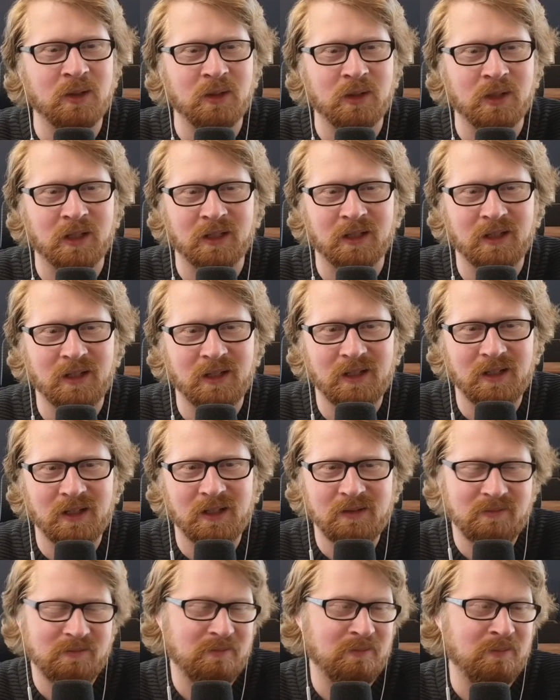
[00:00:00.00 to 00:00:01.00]
to
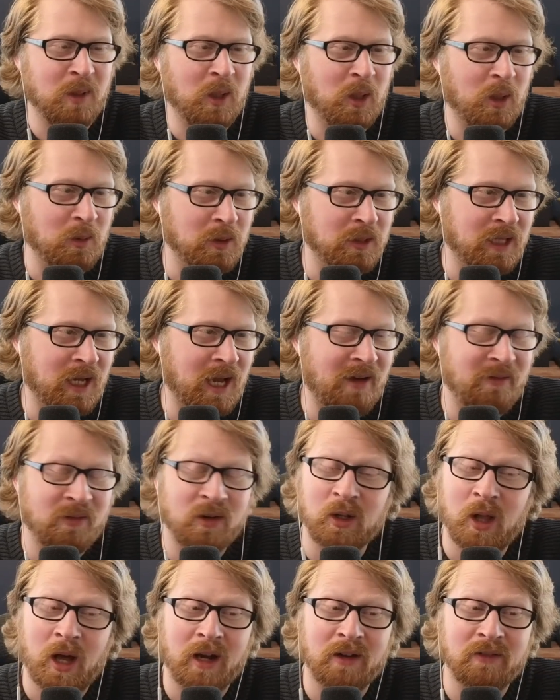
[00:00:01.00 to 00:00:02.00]
milk what they have.
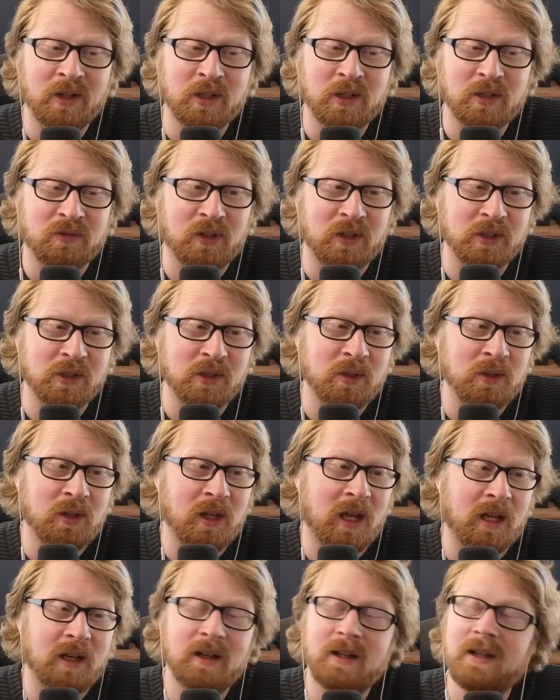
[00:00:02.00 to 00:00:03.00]
And a lot of venture funds do
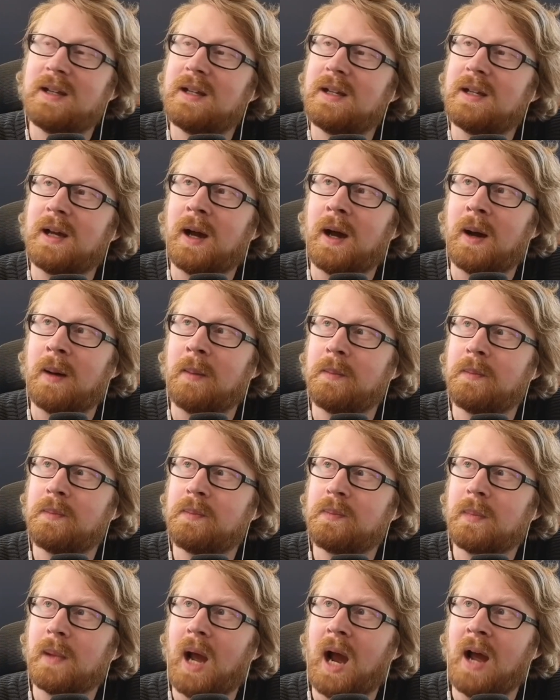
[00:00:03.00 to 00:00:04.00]
that.
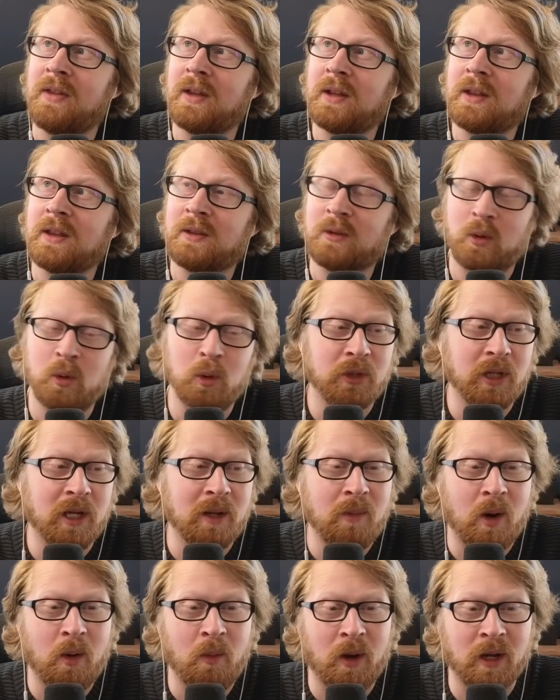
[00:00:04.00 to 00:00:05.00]
I think the cool thing
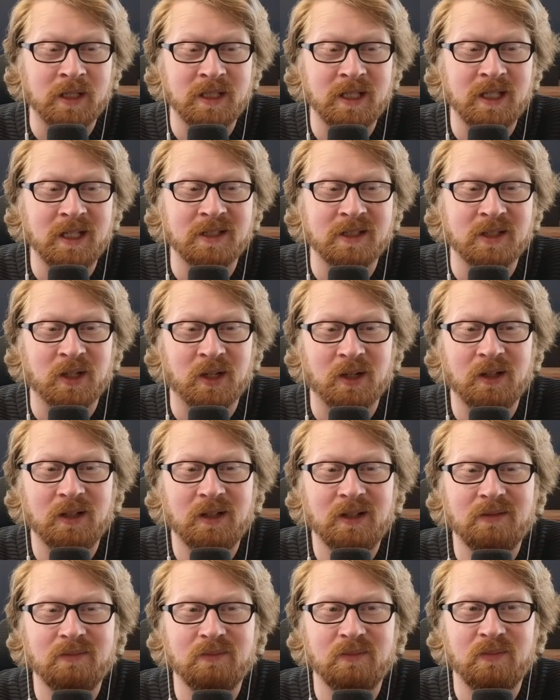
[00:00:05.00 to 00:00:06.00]
about YC is they're
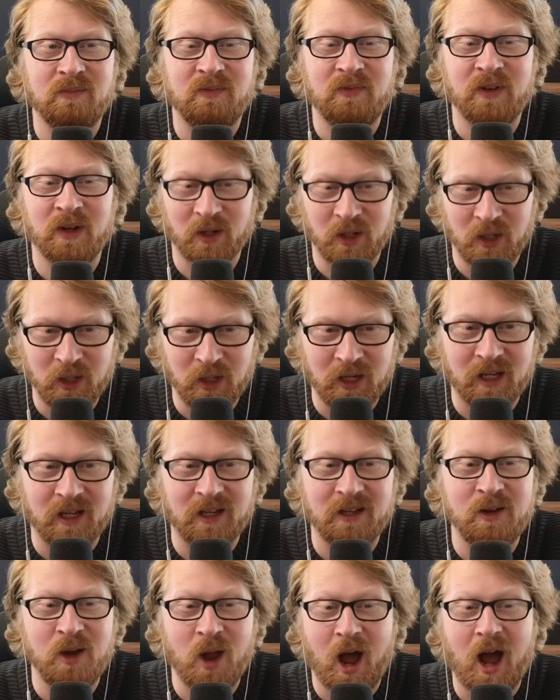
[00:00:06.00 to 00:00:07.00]
very good at
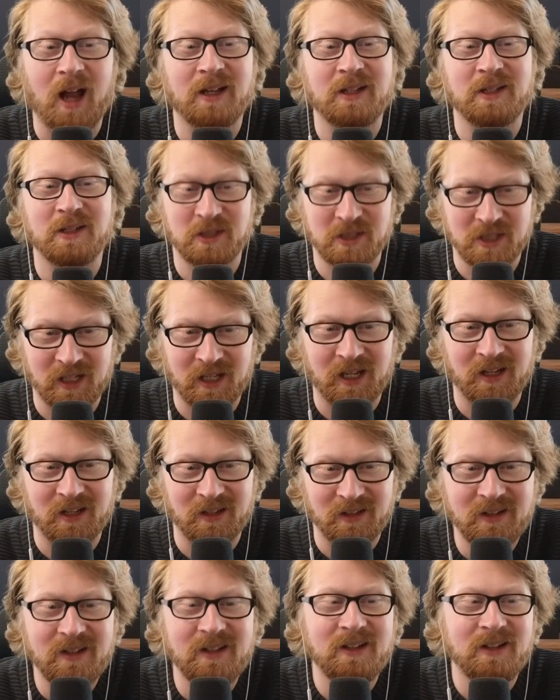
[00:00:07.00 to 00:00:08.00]
not sitting
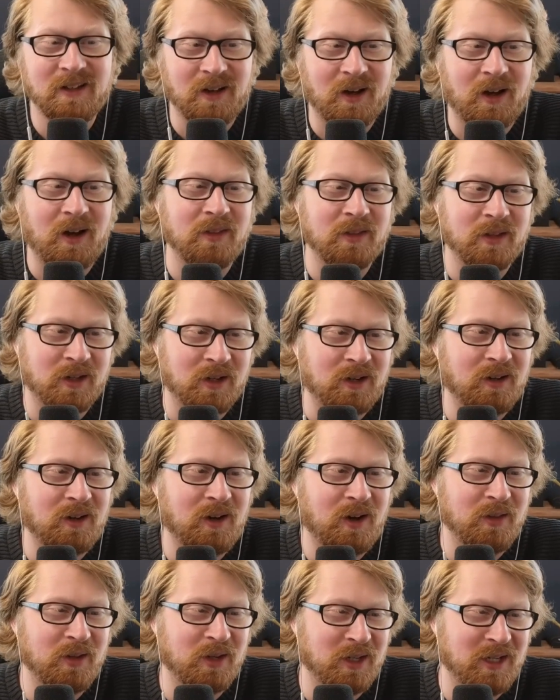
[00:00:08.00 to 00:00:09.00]
on their
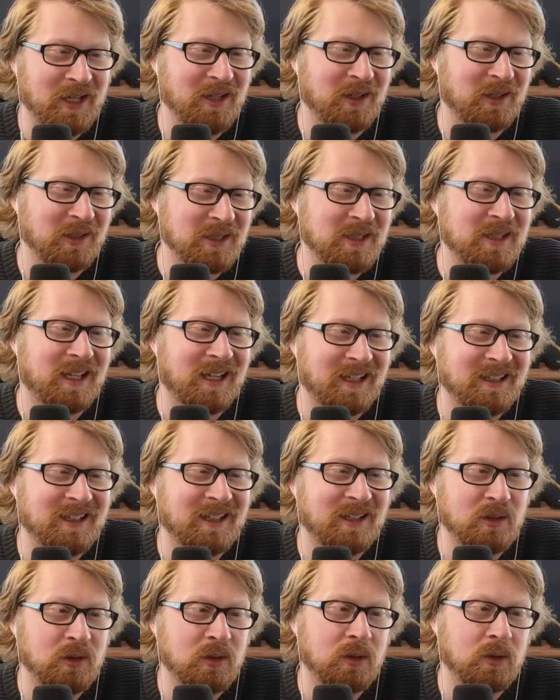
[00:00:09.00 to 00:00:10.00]
heels, and they
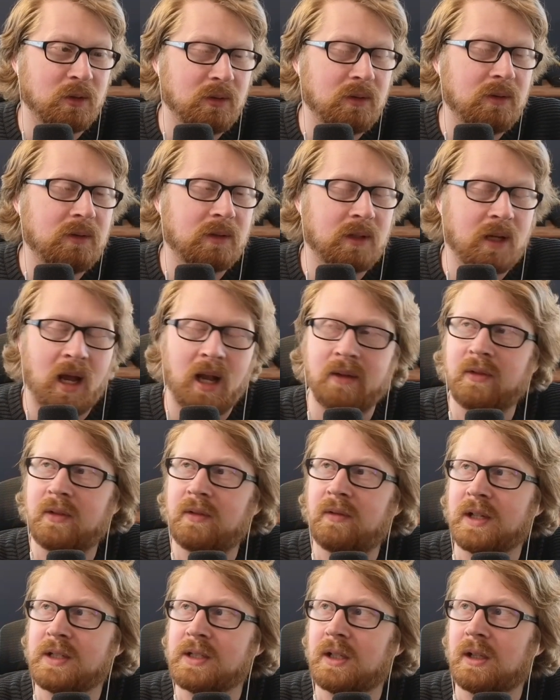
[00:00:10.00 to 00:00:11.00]
do kind of
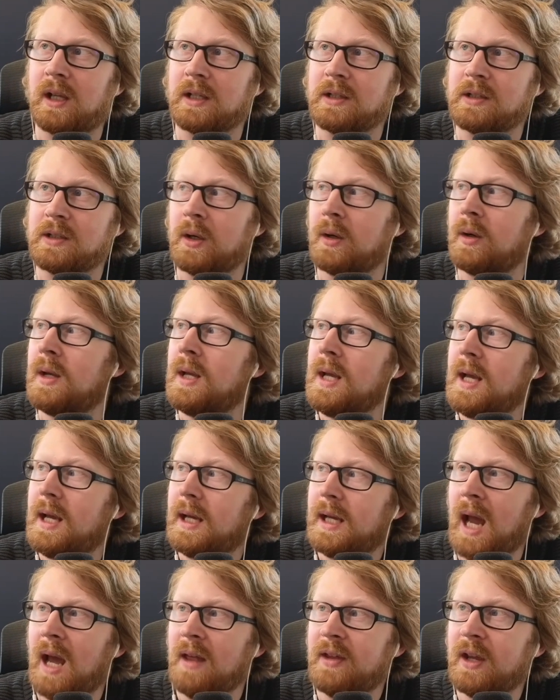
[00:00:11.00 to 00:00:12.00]
invest a lot. So
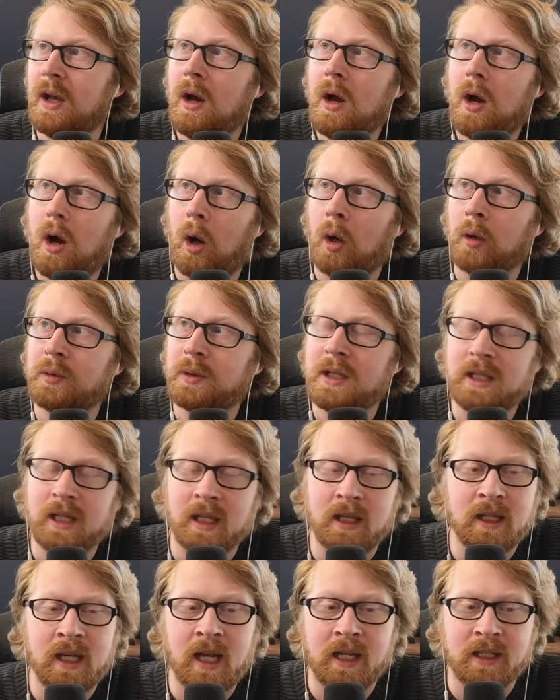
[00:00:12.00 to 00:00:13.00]
yeah, I think ultimately at the
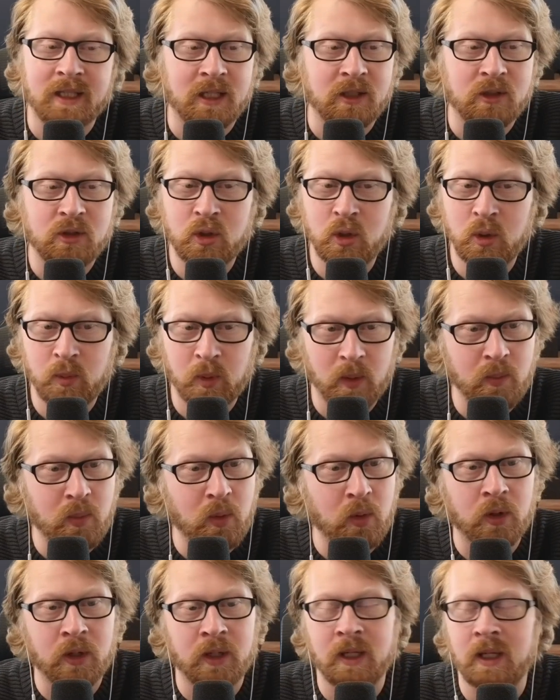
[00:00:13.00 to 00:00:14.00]
end of the day, like it's super
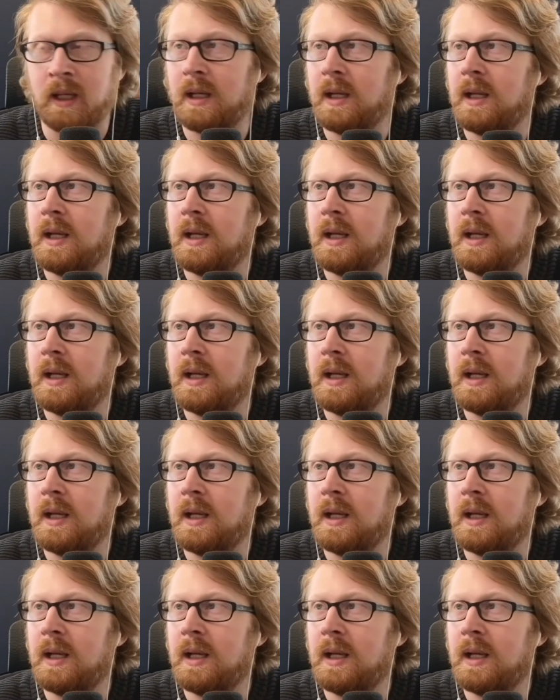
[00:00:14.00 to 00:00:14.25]
important.